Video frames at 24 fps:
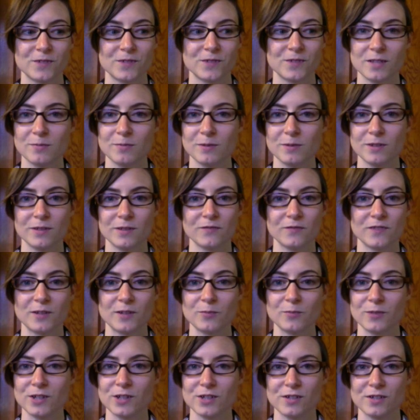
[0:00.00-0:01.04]
Just with your
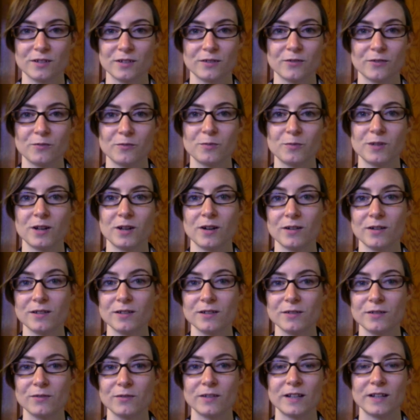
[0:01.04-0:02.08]
vibration alone, but also